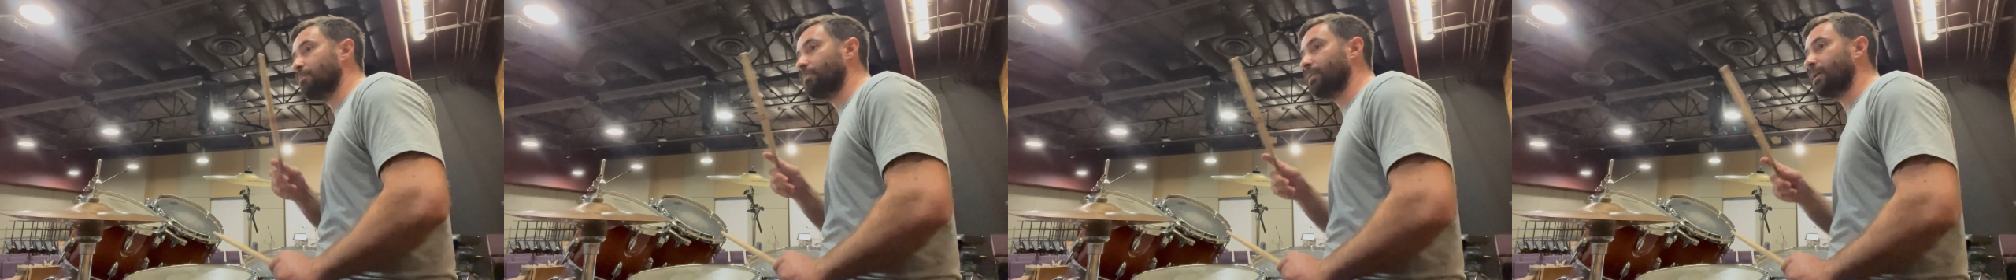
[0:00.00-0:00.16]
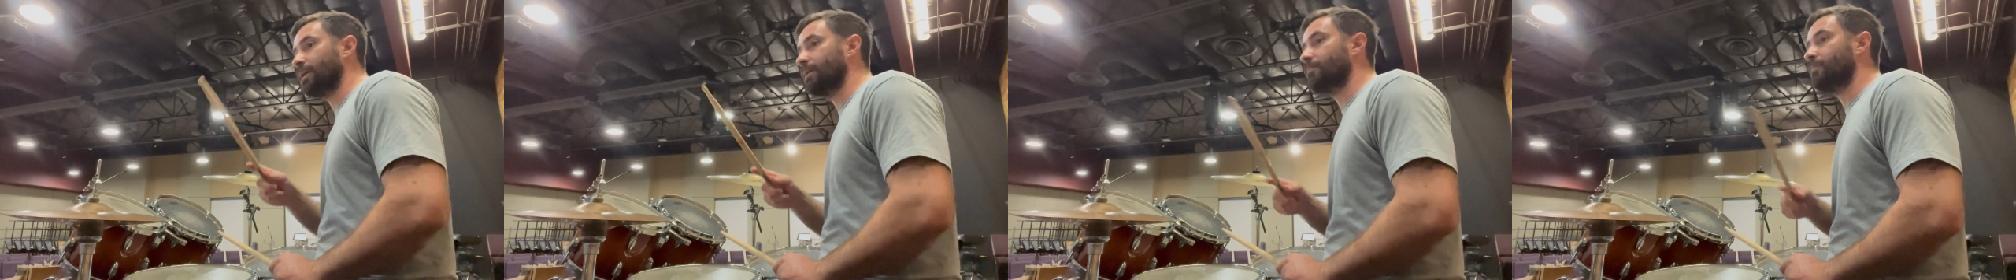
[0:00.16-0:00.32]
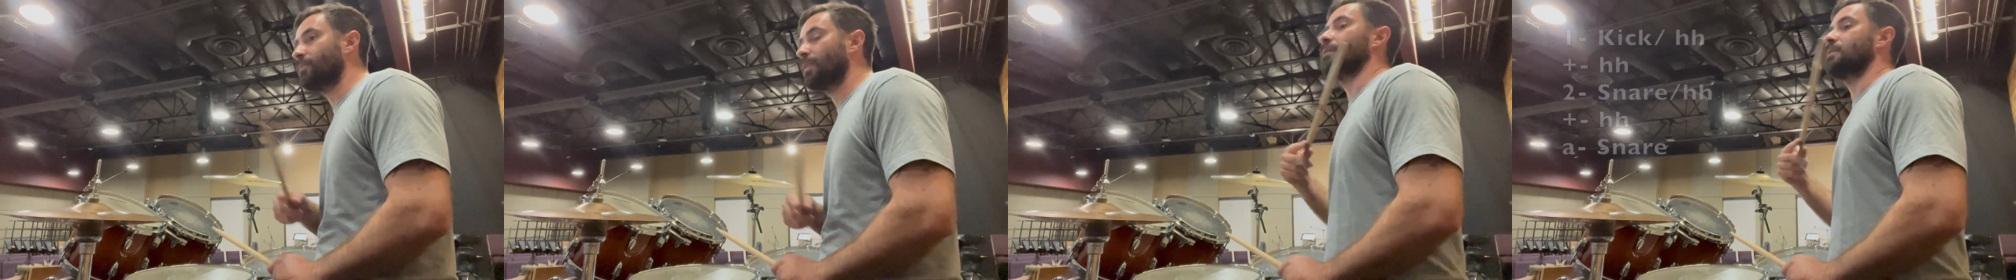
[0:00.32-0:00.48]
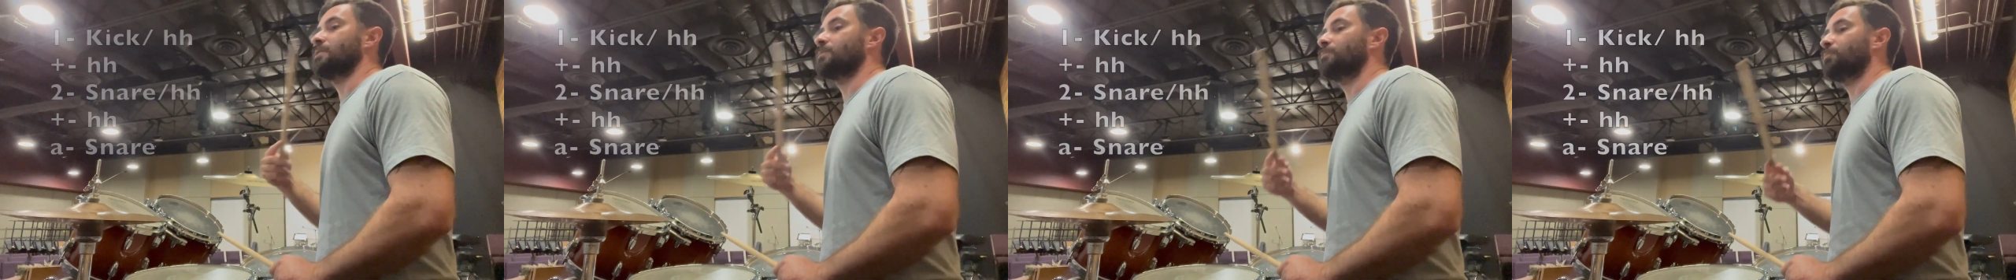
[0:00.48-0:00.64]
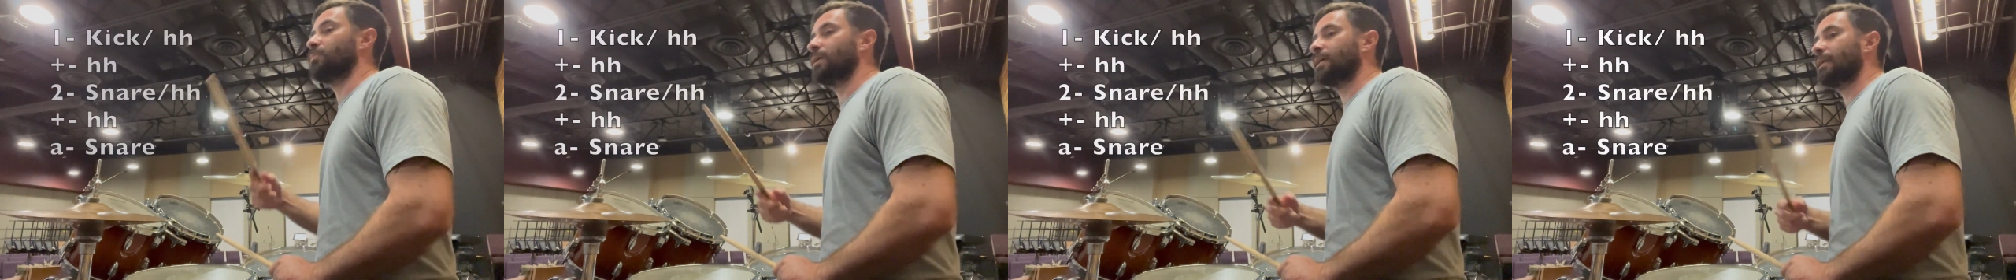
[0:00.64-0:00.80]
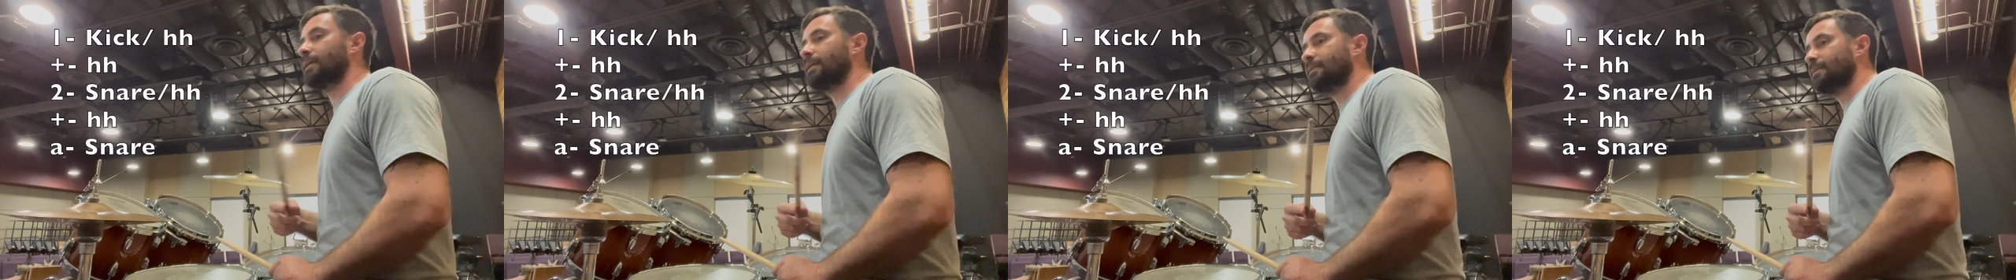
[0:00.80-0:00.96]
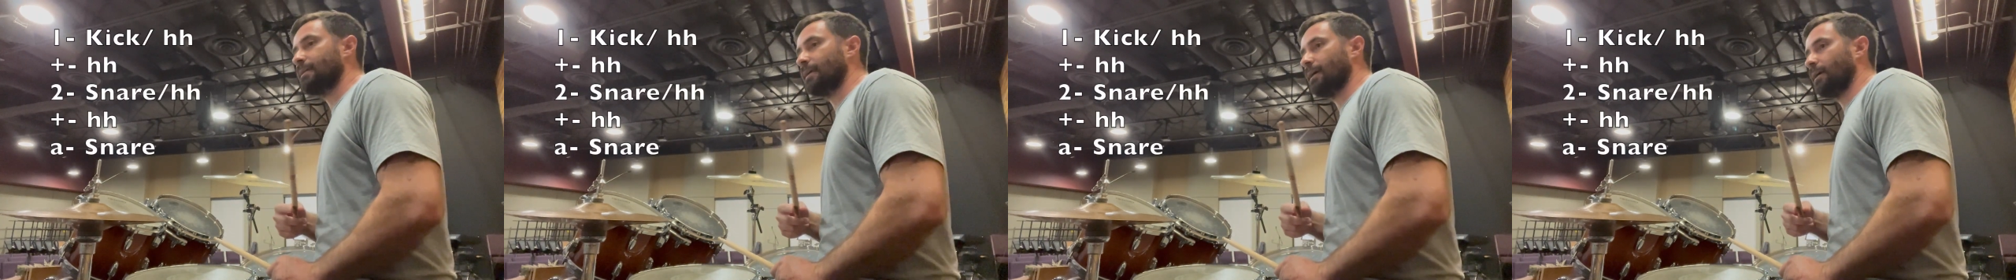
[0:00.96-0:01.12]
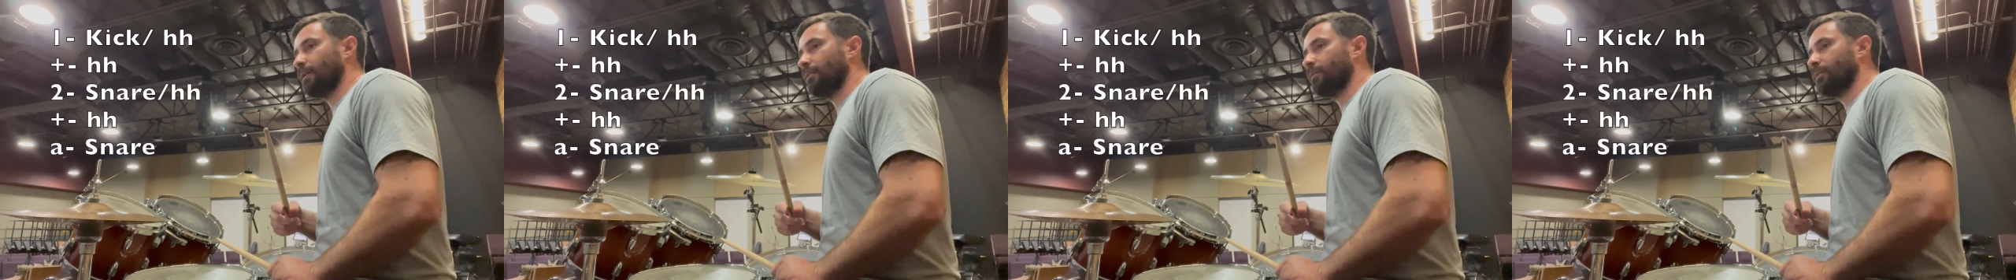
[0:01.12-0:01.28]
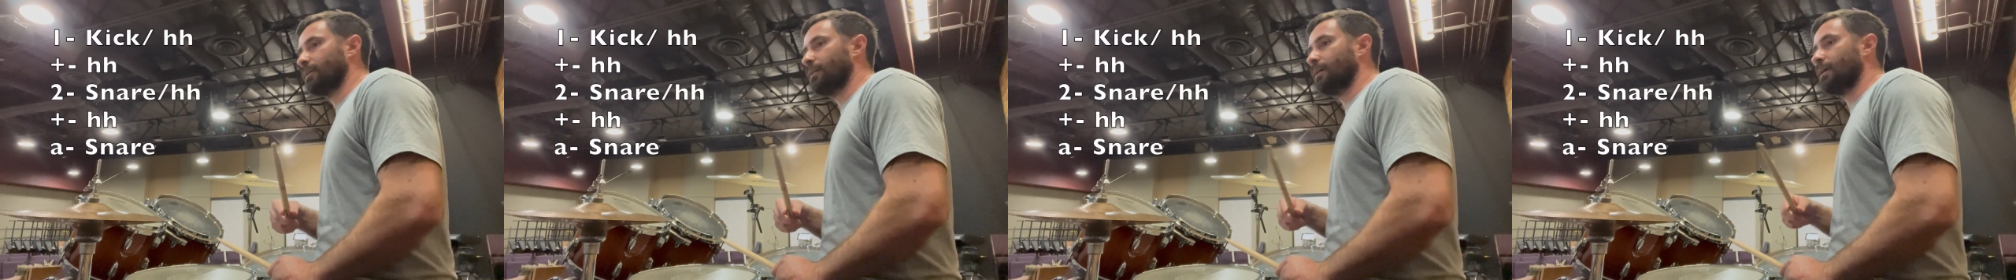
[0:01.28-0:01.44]
But let's break it
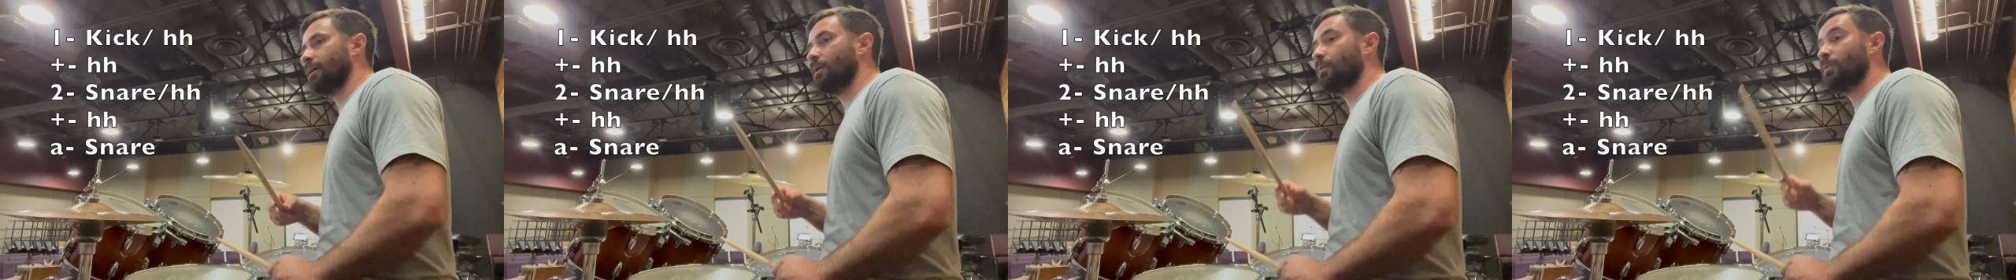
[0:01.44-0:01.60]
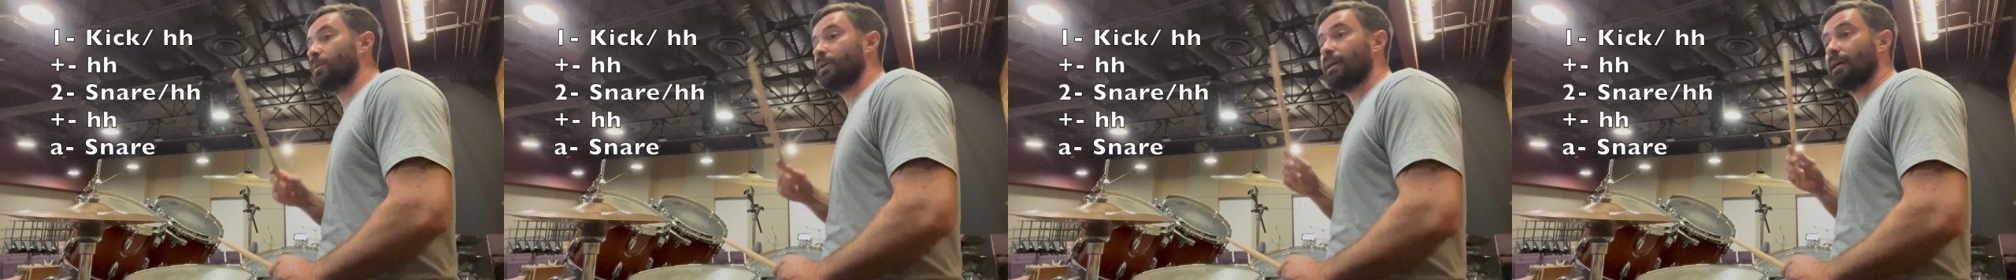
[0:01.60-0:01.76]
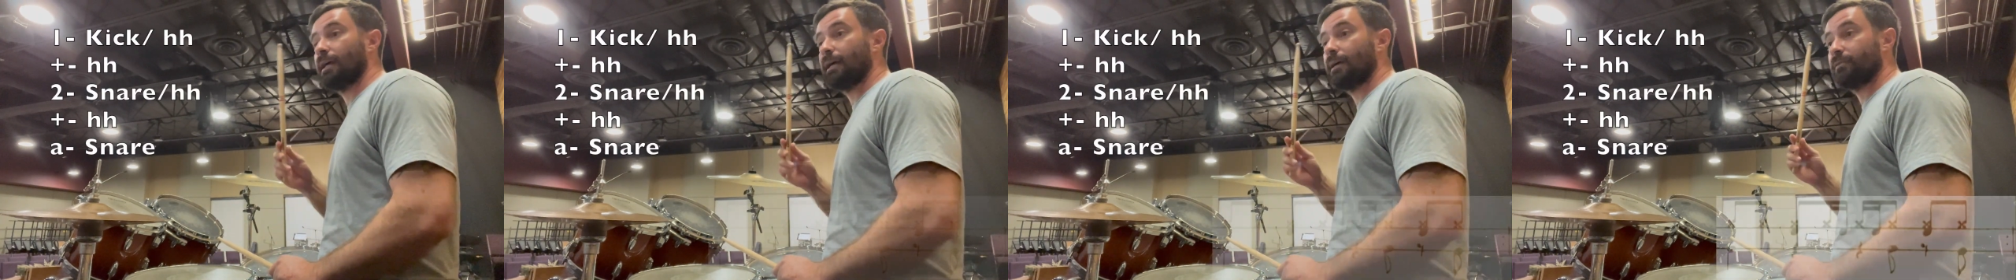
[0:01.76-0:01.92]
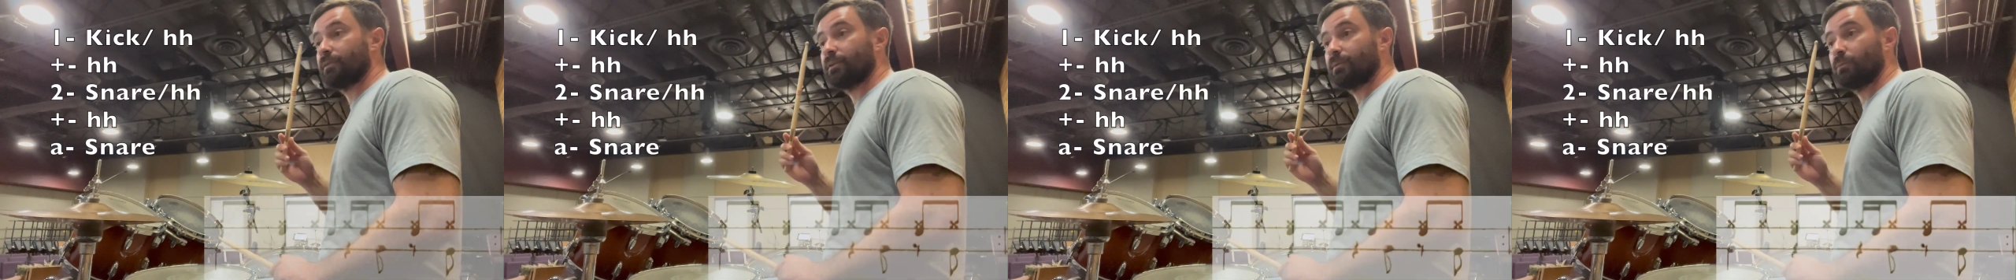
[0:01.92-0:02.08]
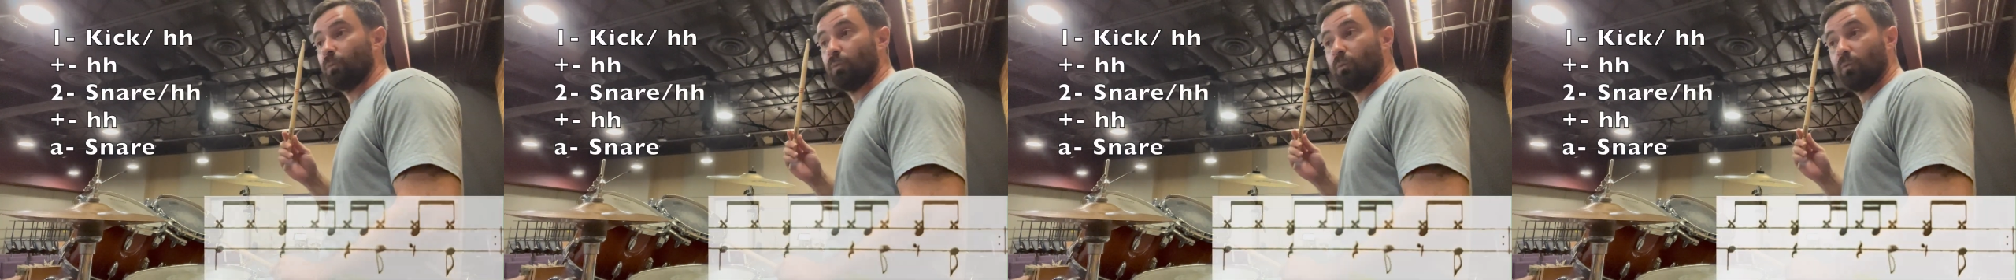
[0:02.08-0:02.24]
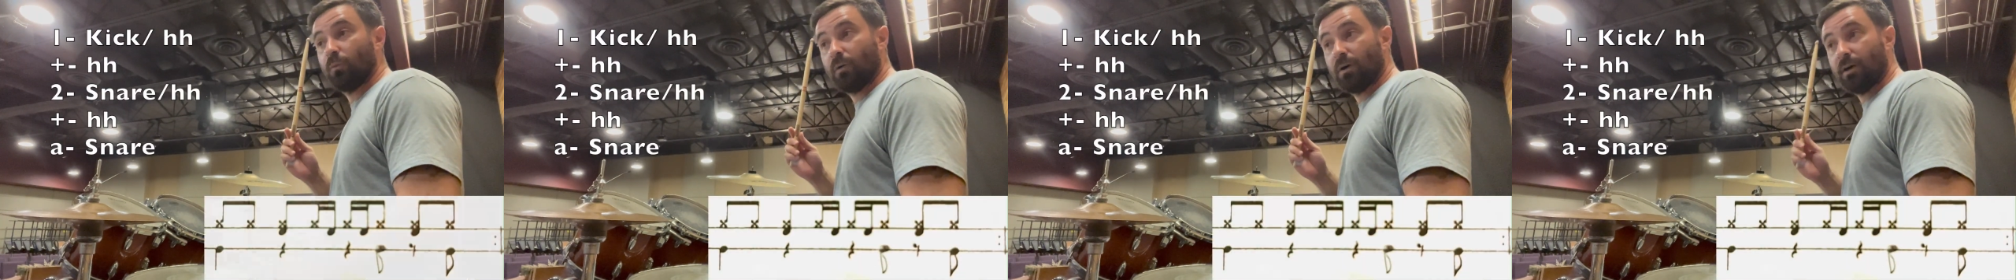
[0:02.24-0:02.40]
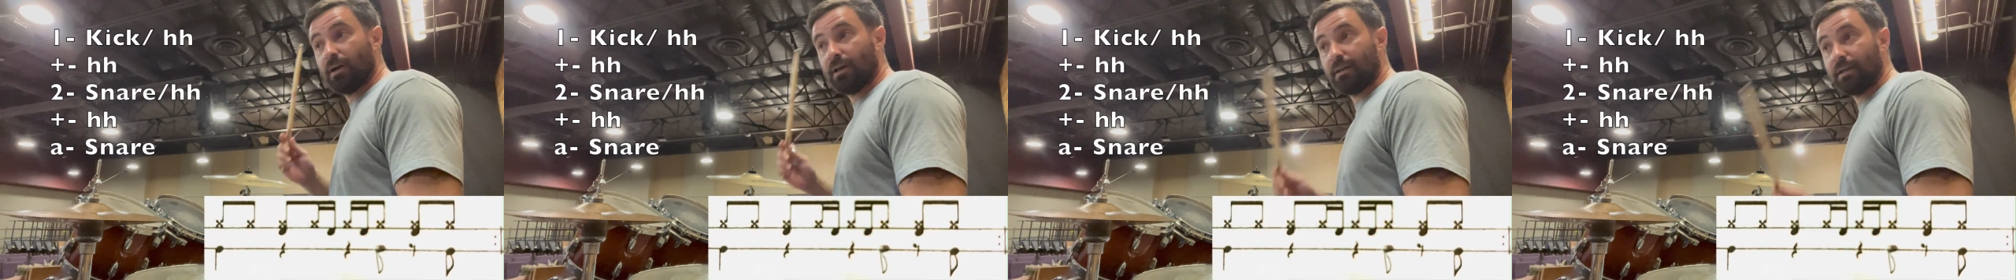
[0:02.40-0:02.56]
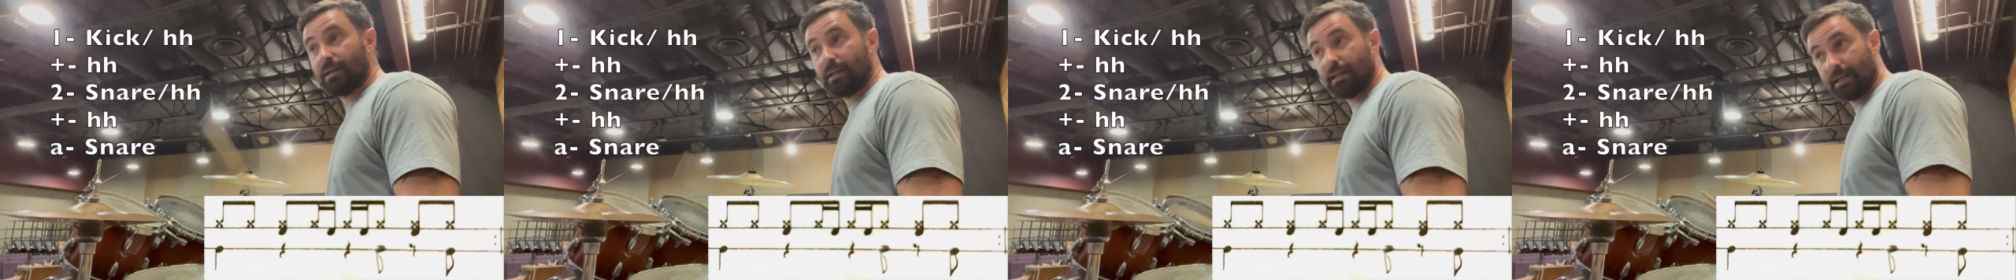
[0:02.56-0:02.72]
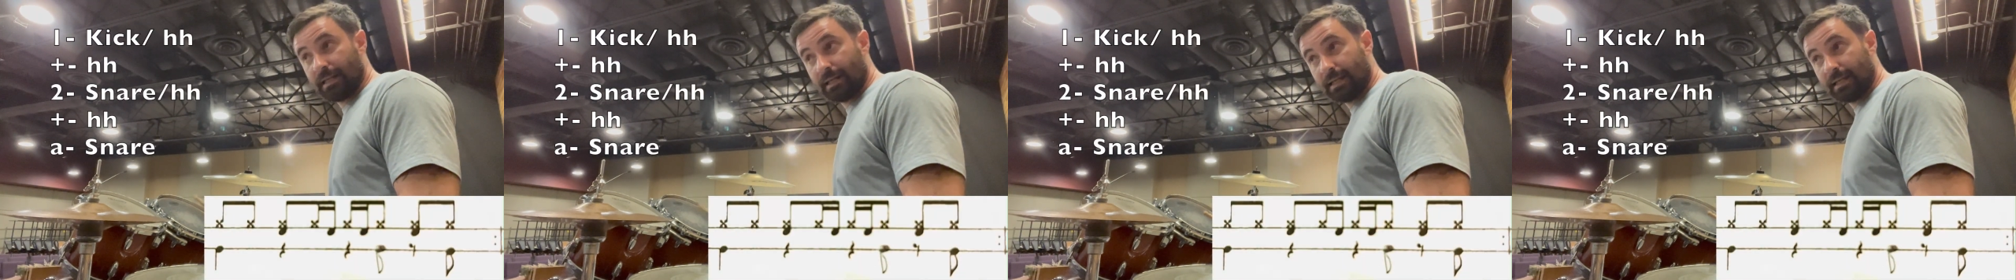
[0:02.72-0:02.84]
down, okay? We have 1